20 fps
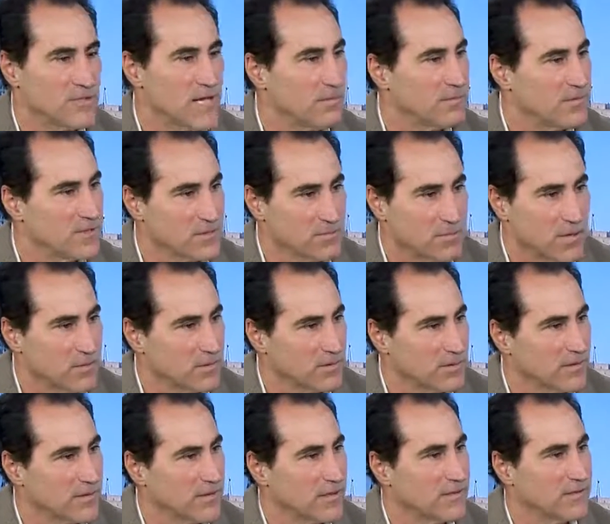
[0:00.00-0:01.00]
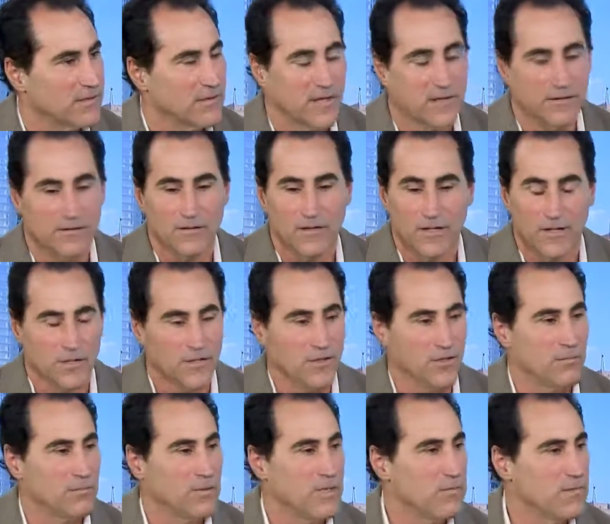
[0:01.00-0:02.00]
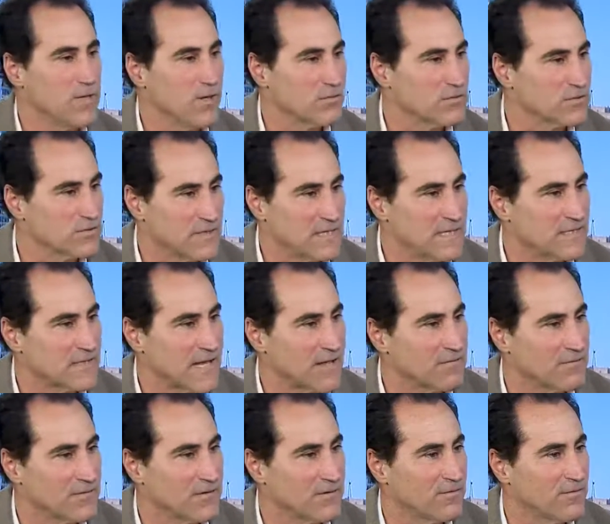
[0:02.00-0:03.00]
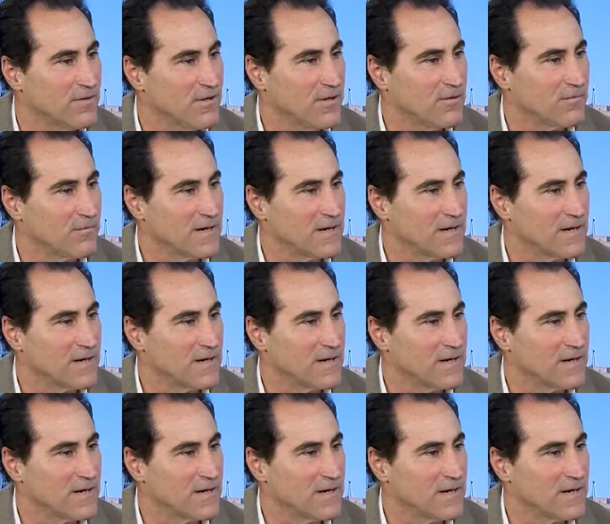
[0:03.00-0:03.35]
Japanese public and the PBOC is out there